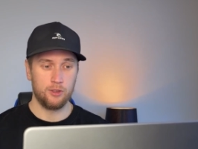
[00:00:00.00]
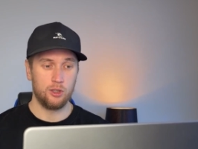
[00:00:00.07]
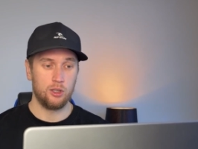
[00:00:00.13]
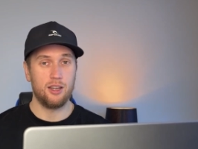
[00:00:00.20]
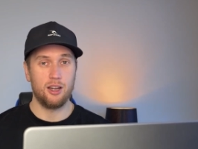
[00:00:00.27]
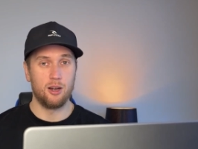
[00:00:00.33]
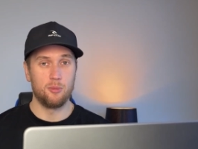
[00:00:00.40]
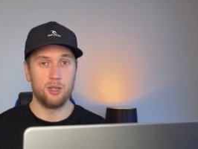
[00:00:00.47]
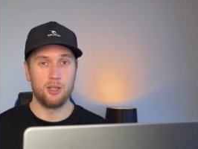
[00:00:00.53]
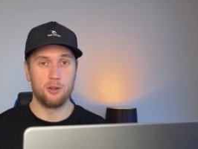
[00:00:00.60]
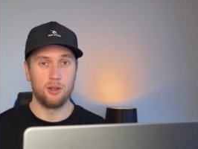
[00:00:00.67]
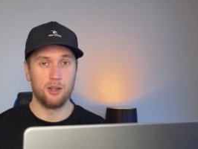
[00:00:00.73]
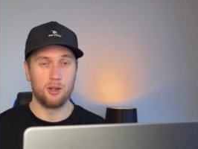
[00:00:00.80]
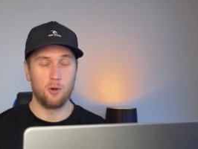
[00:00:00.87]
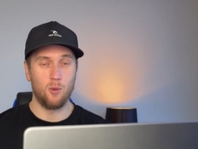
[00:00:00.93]
And yeah, I
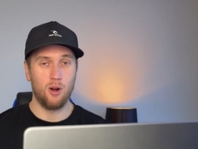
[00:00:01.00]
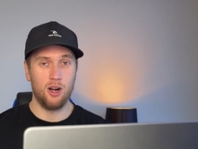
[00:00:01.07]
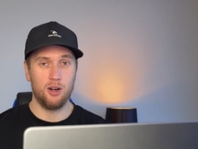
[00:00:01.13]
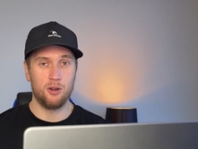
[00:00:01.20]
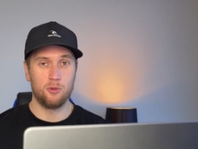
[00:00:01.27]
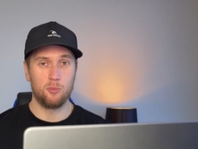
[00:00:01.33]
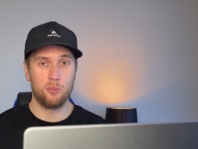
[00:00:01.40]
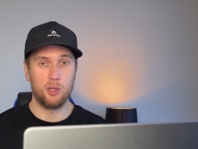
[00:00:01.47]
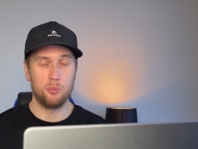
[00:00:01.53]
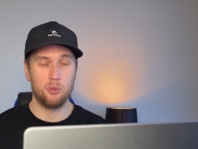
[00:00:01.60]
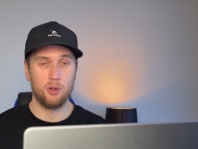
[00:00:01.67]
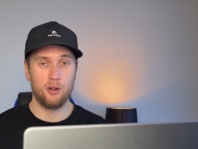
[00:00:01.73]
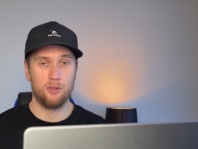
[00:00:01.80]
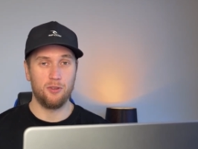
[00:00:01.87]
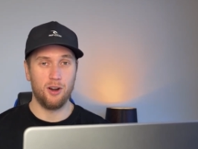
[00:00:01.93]
mean, like while
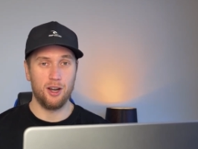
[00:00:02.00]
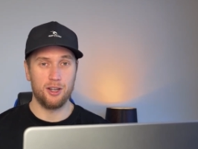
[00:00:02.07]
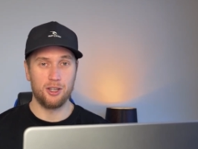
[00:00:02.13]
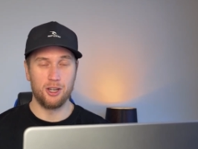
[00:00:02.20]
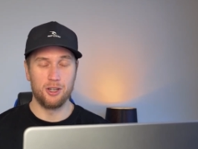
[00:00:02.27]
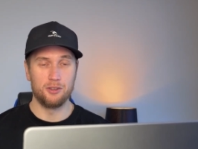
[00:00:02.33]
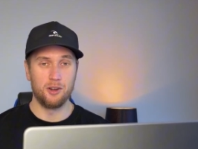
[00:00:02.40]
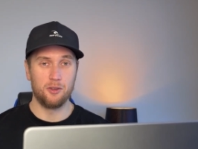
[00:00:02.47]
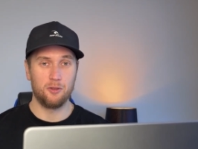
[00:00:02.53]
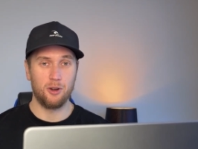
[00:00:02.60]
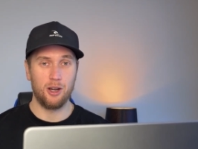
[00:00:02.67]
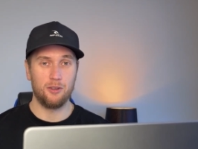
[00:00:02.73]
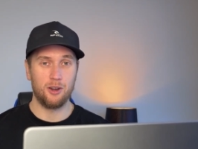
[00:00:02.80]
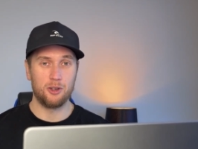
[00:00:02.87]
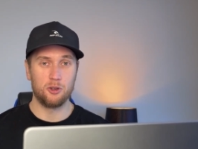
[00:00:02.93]
people are fighting over
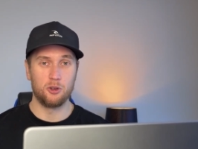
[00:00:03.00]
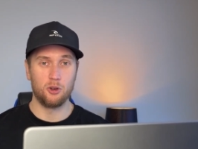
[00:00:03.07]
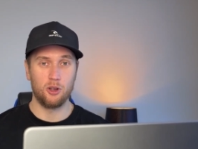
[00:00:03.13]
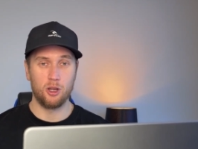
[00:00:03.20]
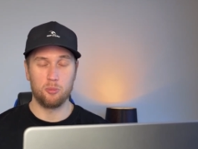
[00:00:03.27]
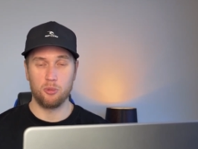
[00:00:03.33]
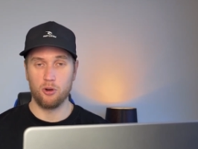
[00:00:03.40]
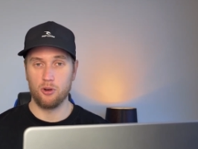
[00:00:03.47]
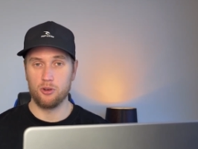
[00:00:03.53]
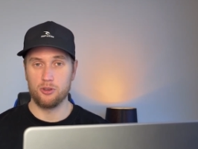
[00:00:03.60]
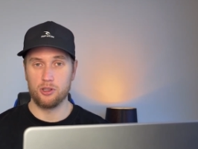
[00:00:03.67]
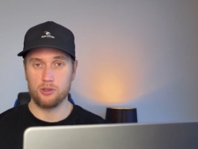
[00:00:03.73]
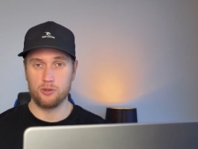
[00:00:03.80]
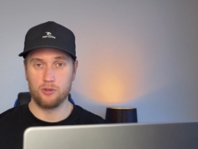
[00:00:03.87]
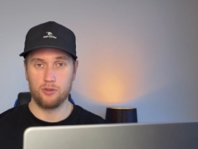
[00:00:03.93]
$500
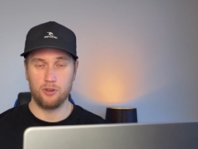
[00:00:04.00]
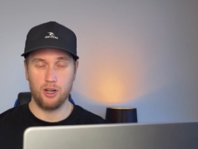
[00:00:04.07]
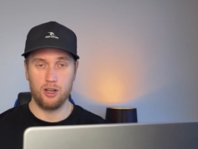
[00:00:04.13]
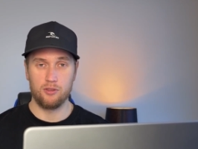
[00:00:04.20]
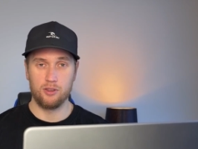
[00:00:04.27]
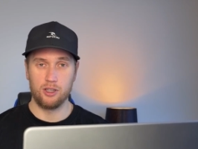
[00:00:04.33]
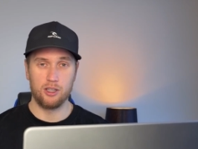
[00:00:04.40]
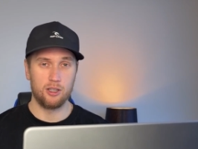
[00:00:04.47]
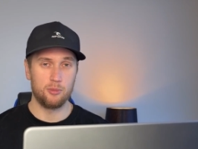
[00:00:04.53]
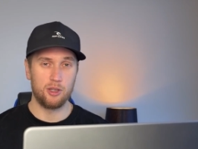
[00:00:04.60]
projects on Fiverr,